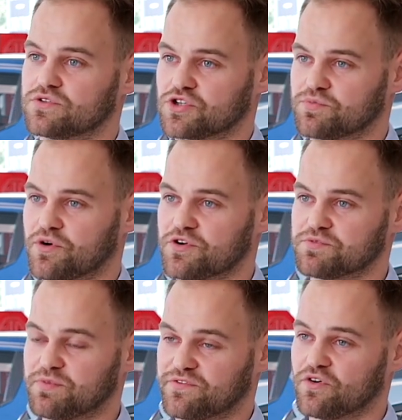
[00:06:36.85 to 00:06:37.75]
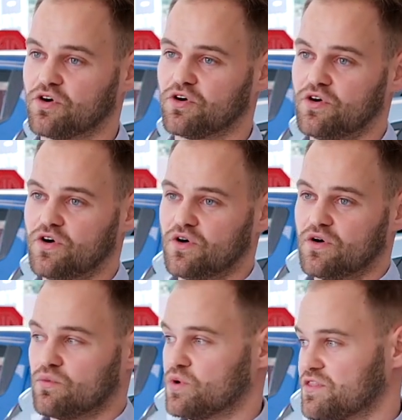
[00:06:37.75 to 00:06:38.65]
touch points before
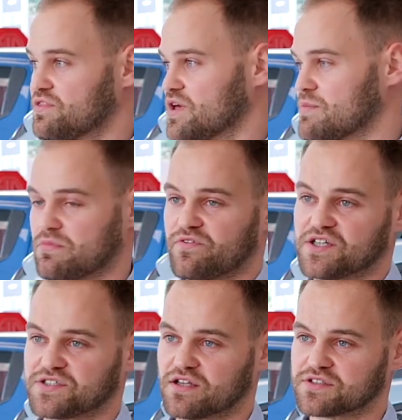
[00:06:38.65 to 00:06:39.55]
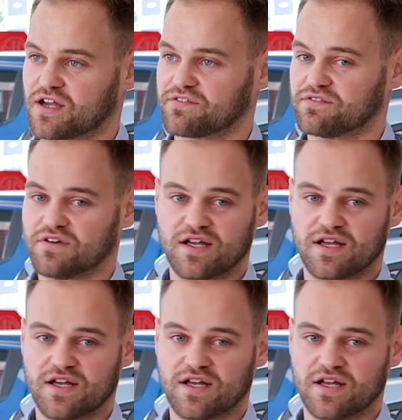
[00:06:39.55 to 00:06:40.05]
with a member of our sales staff,